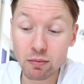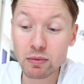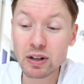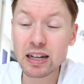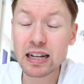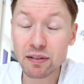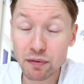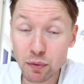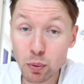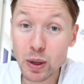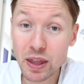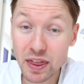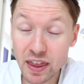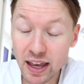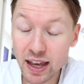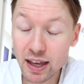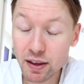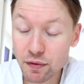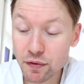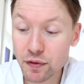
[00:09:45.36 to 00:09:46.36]
with
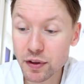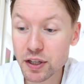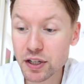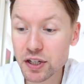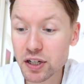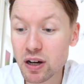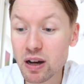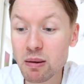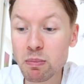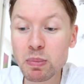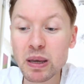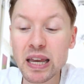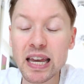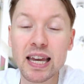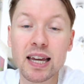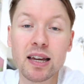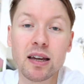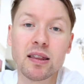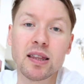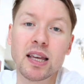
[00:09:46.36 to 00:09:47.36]
it for the time
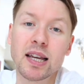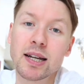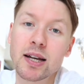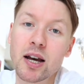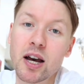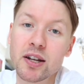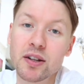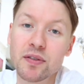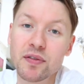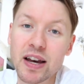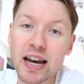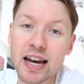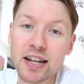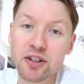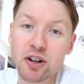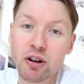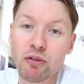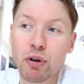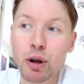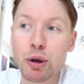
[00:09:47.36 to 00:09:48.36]
being, and then kind of
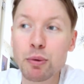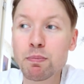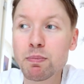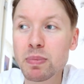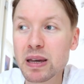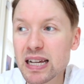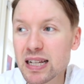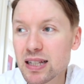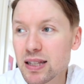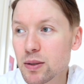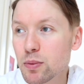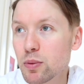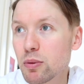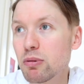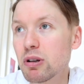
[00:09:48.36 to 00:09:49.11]
add our own bits.